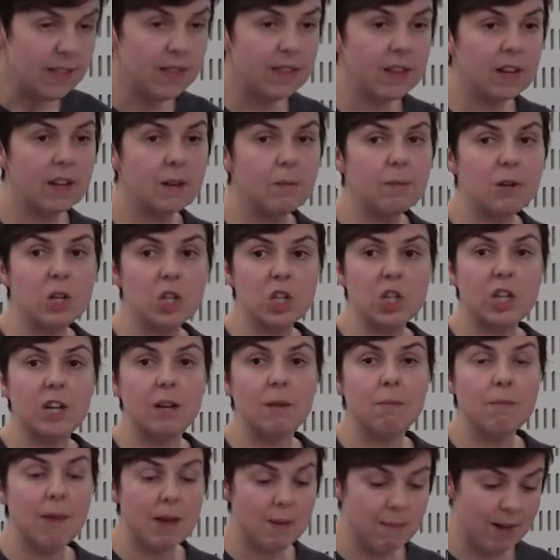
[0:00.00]
The
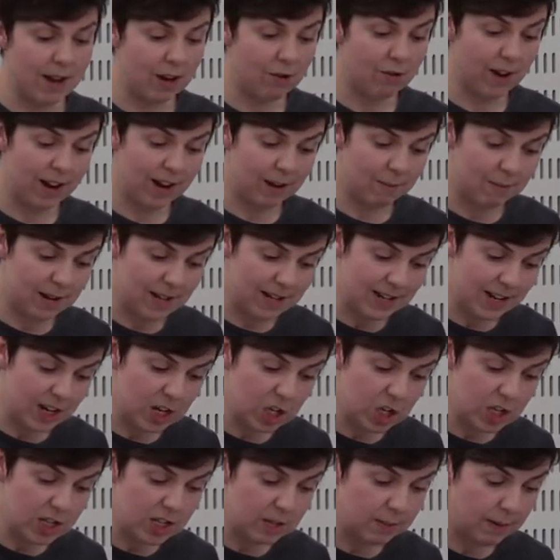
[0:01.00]
Commissioner may make
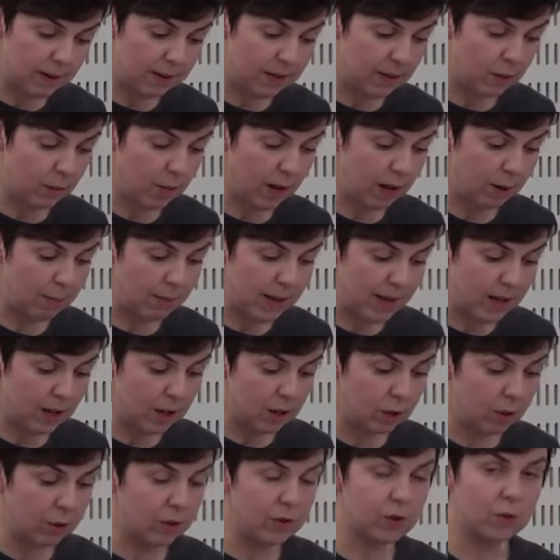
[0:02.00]
recommendations about the wellbeing
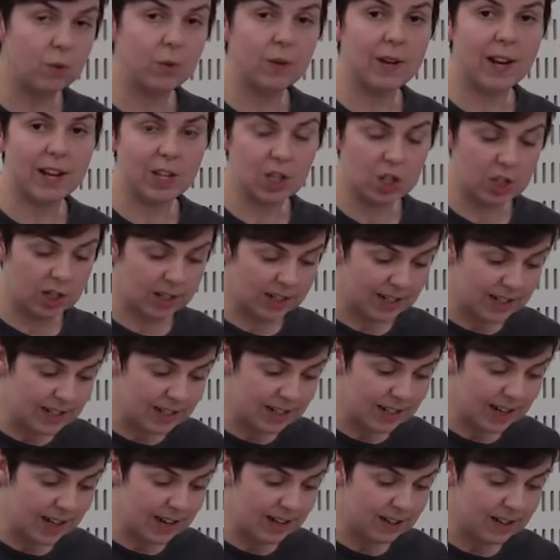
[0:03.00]
goals or national
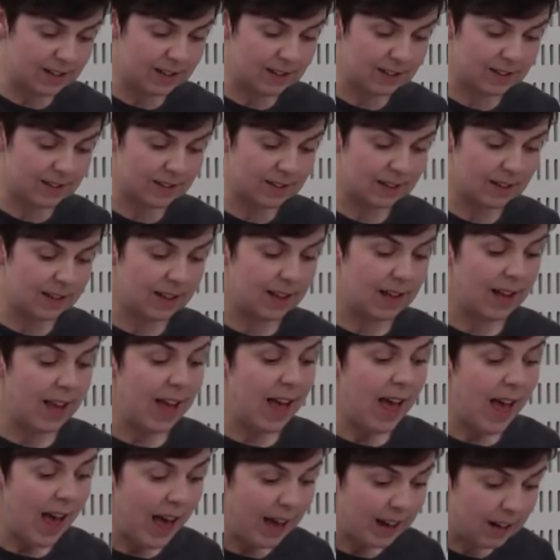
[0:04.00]
indicators,
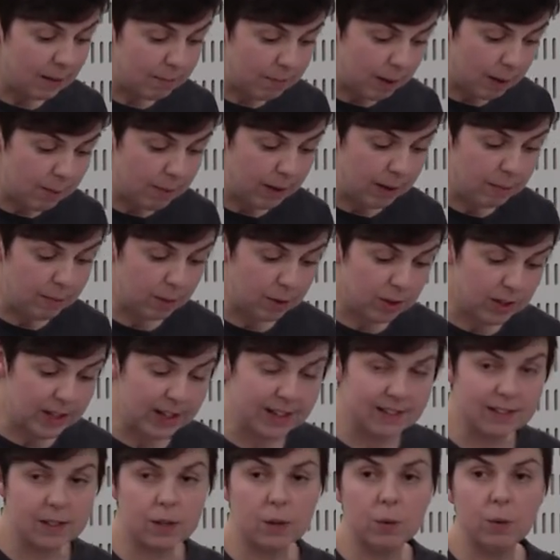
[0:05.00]
and a public body
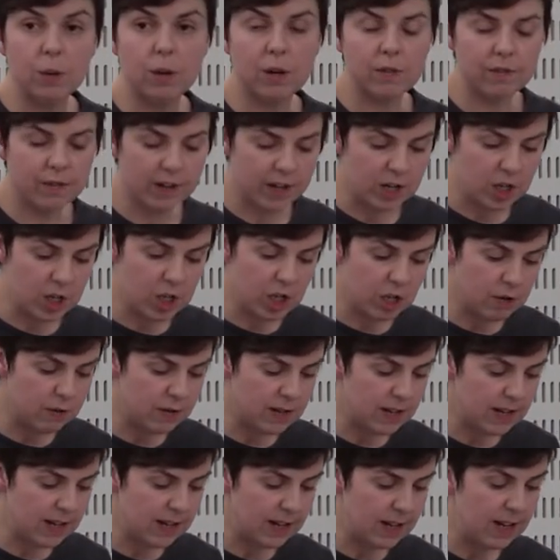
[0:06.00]
has a qualified
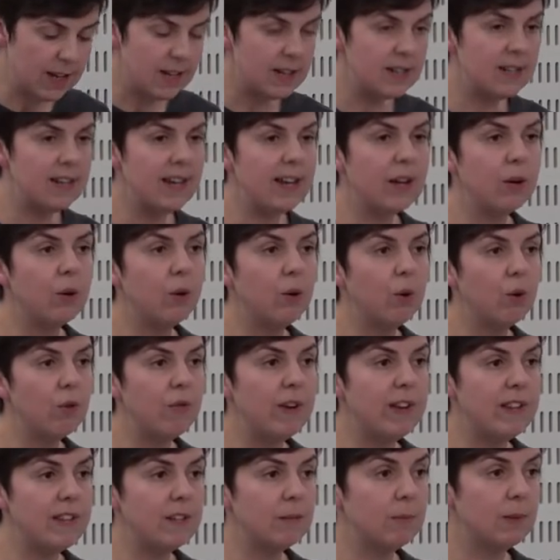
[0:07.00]
duty to take all
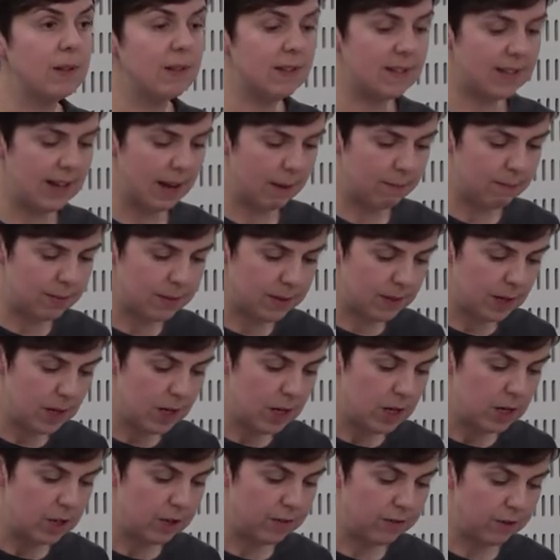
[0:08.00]
reasonable steps
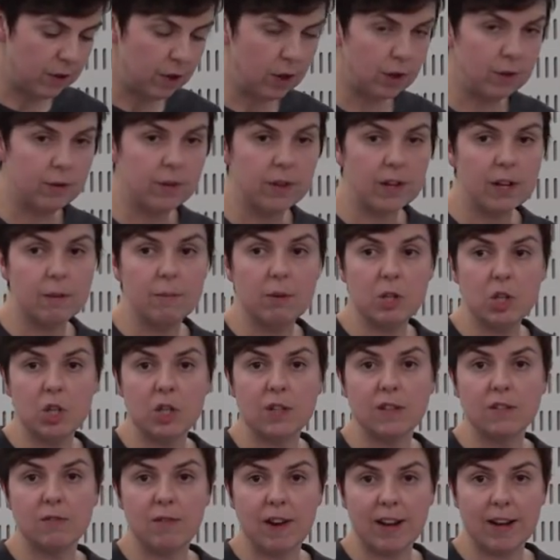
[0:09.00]
to follow the
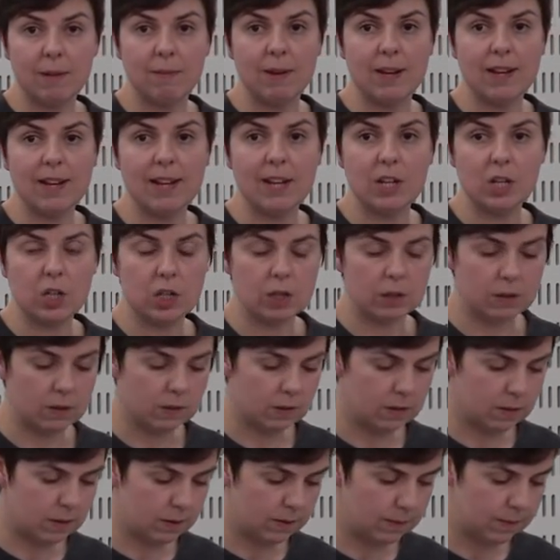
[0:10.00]
Commissioner's
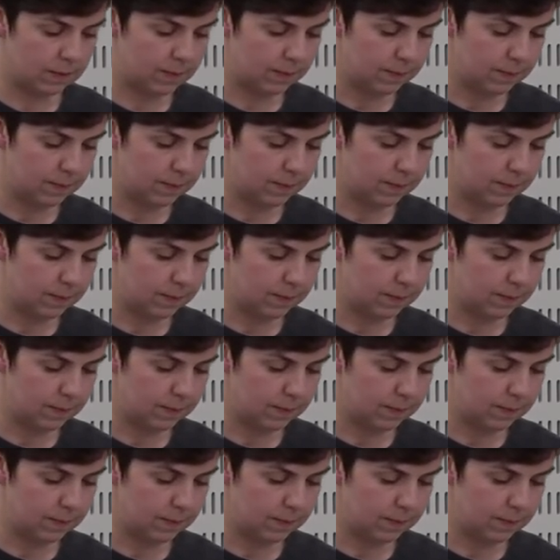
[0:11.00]
recommendations.